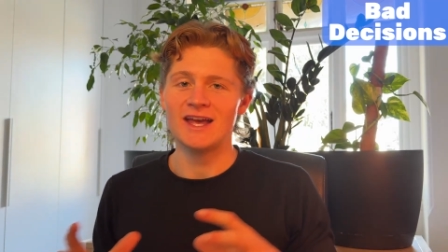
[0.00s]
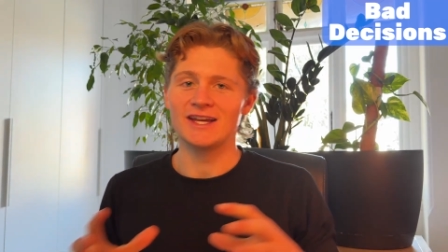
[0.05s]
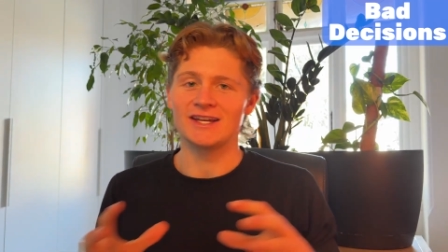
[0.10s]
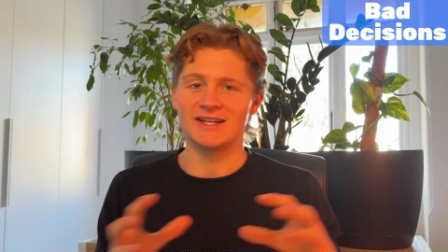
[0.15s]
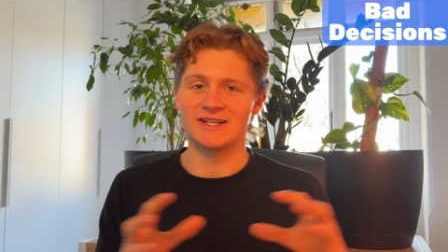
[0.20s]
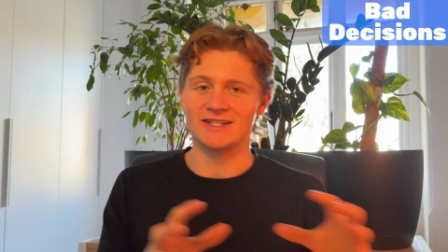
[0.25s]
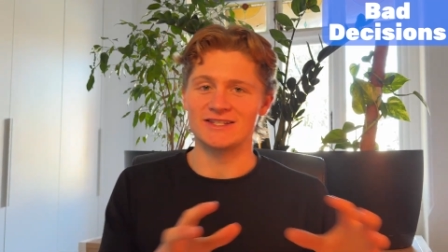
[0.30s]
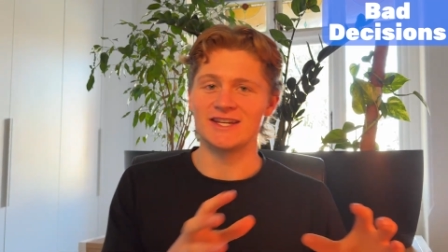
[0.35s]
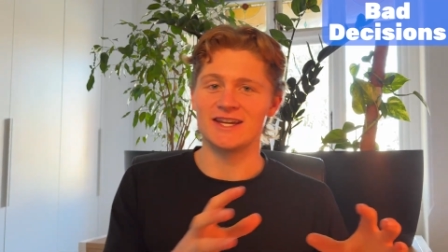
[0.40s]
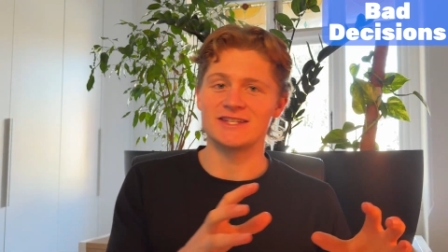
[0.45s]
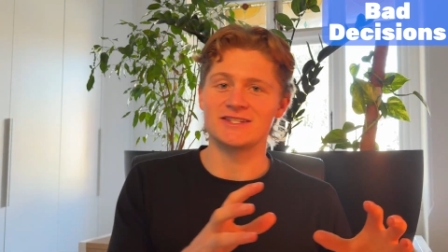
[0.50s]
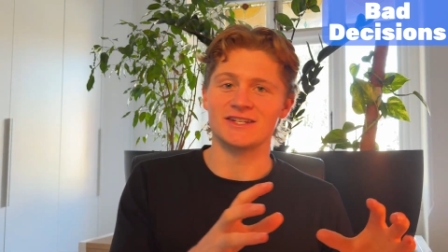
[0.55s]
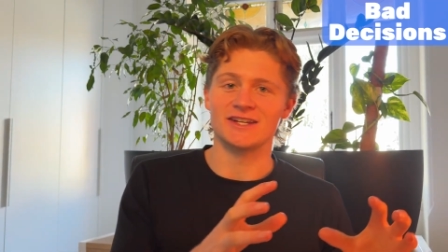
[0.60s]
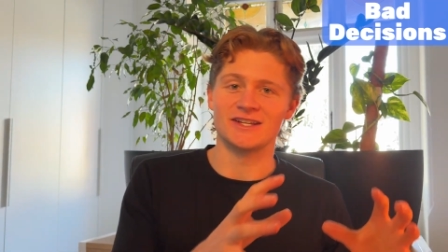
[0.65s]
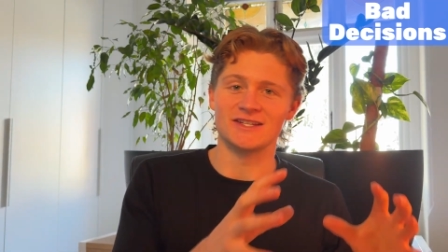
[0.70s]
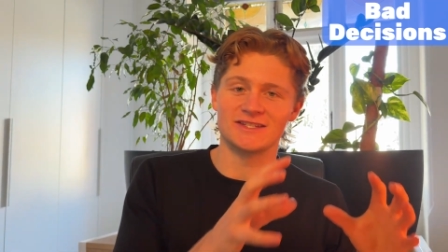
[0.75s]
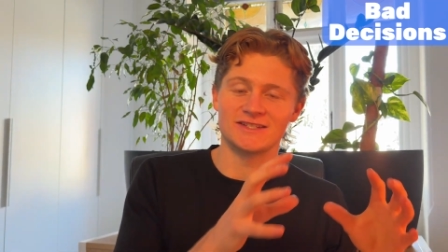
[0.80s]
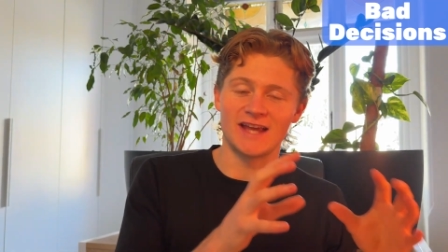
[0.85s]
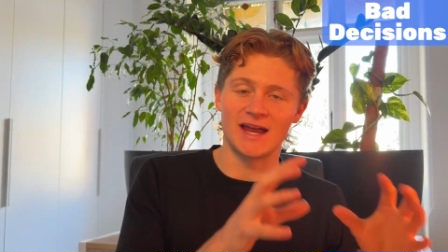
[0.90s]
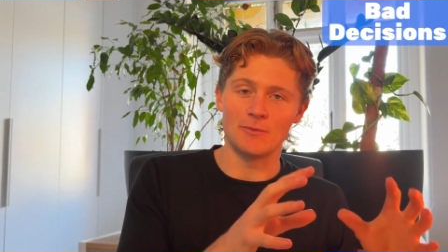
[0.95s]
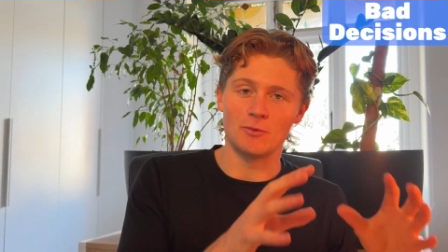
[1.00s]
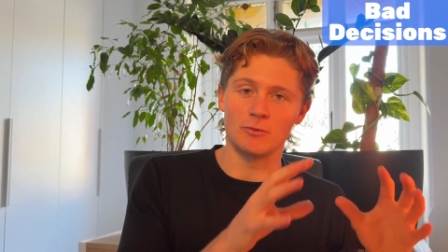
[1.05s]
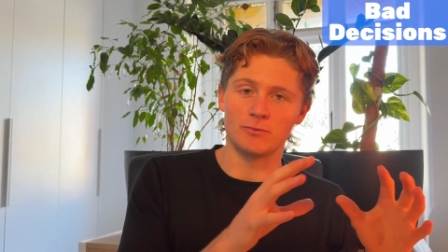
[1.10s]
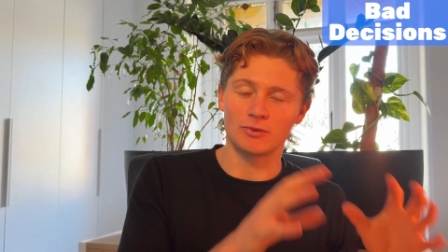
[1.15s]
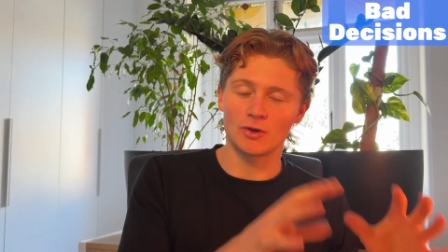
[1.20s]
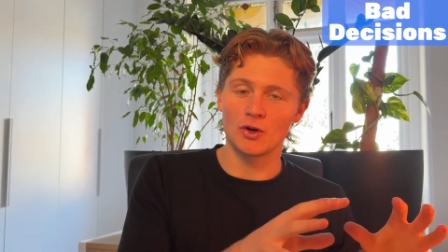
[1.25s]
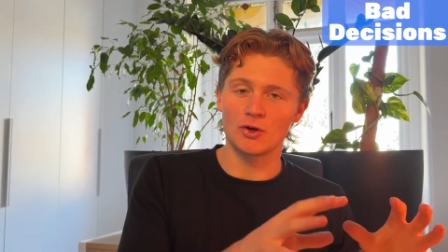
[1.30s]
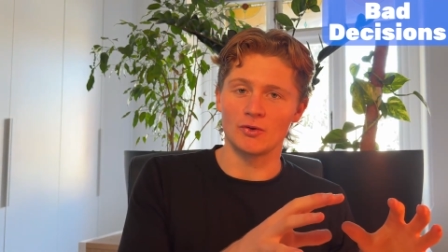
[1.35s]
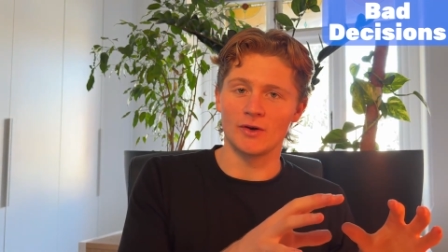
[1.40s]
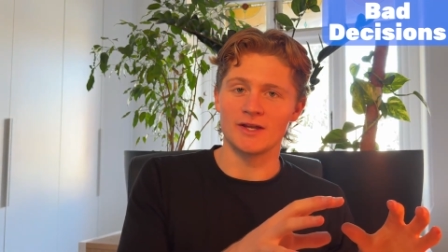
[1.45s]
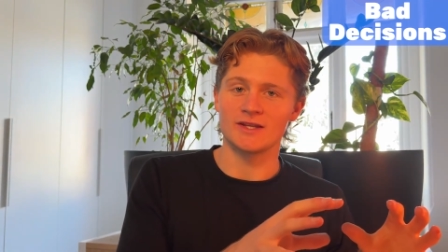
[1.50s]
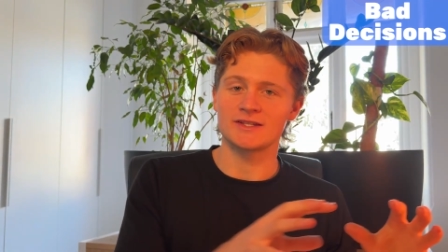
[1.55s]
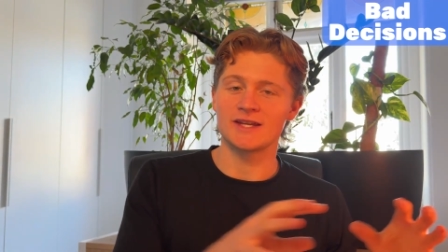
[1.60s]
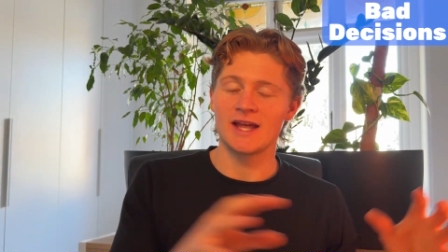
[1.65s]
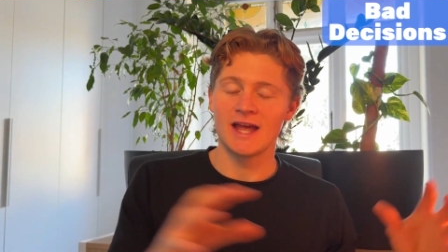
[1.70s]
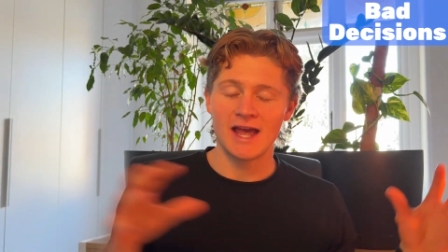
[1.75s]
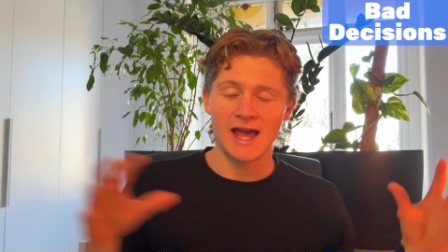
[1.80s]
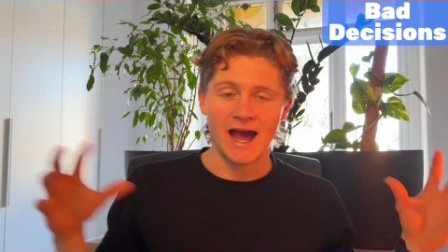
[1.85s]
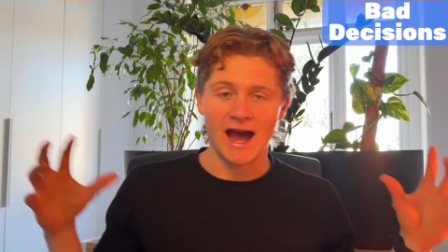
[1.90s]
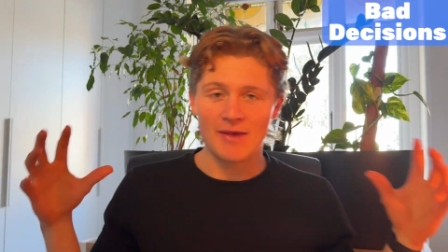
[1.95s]
consistent and stable progress.
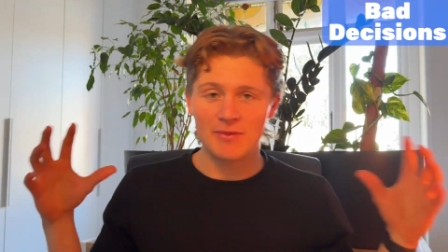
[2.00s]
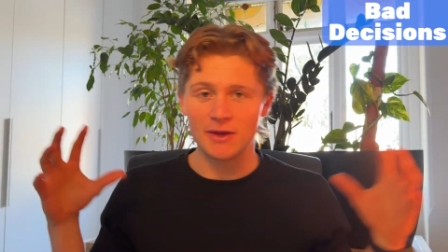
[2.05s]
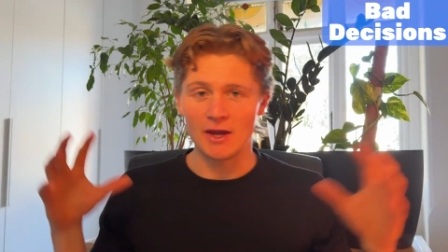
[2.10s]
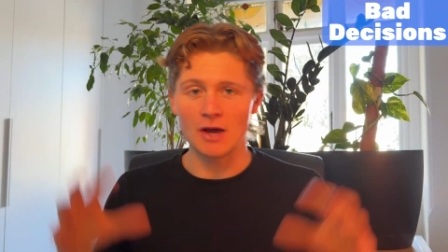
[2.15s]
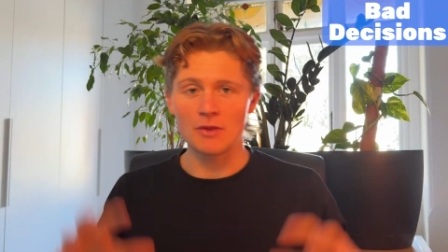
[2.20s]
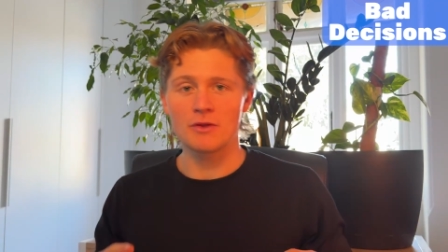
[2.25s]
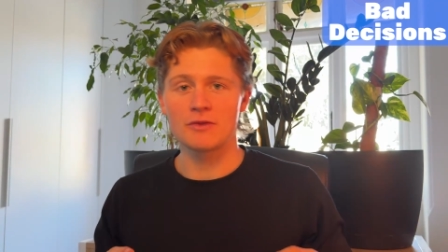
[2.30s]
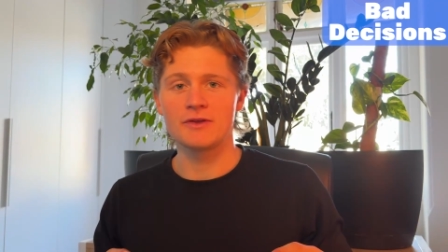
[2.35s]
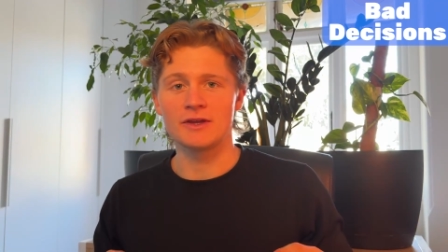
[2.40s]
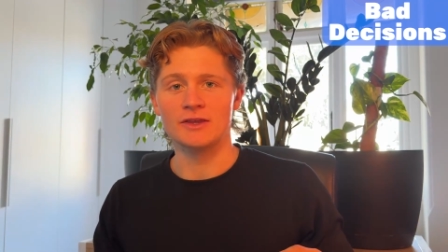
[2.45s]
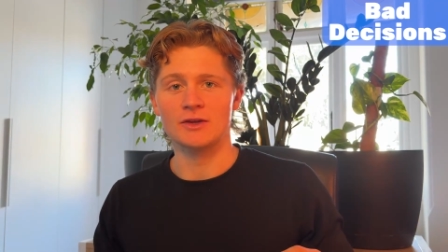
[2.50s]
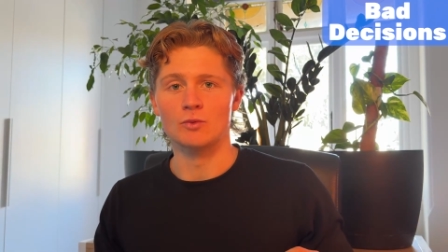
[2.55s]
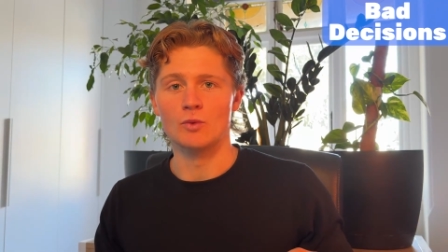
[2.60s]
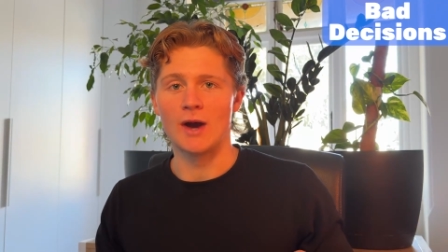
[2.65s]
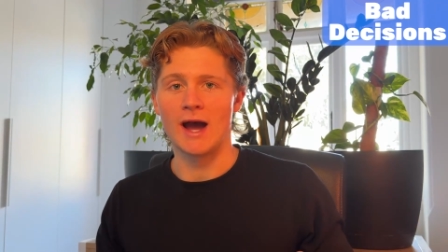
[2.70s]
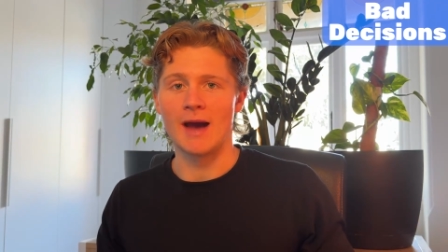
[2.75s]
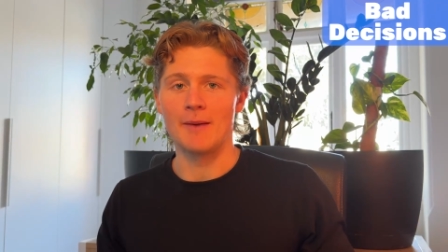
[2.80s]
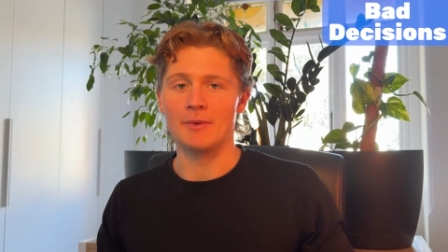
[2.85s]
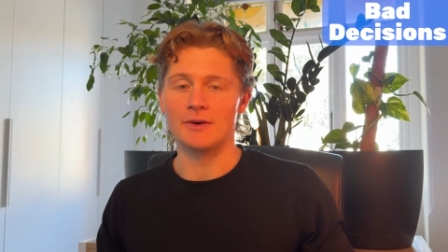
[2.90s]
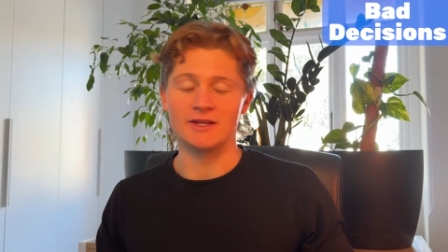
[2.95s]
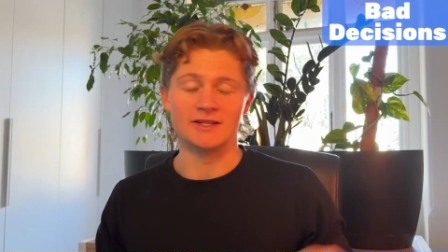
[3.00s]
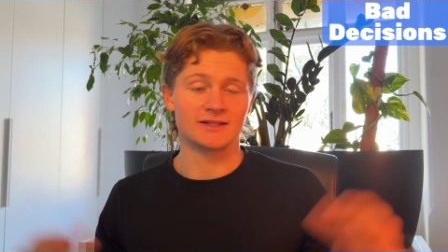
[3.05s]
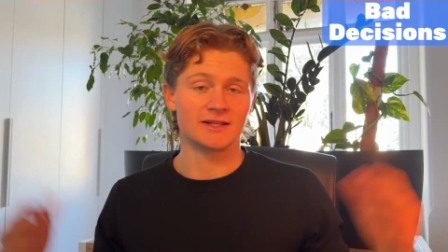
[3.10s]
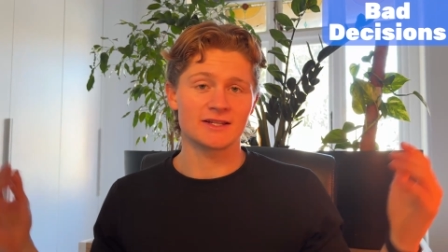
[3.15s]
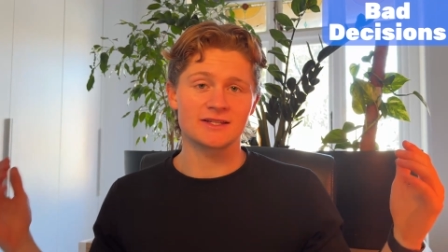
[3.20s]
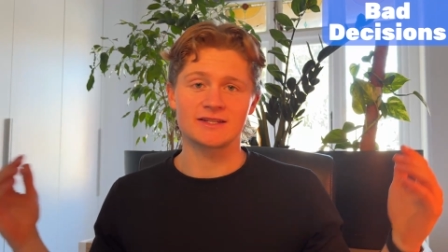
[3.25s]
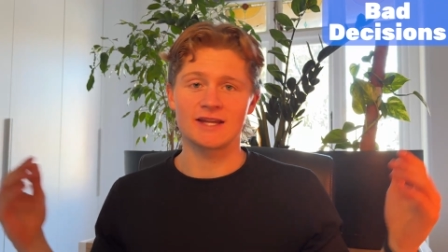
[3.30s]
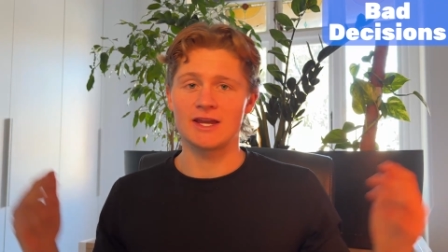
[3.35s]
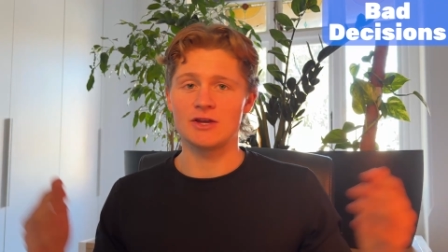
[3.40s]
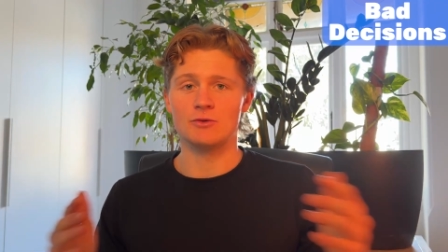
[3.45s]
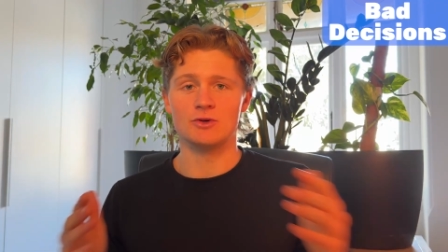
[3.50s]
And the other thing that will happen is, let's say you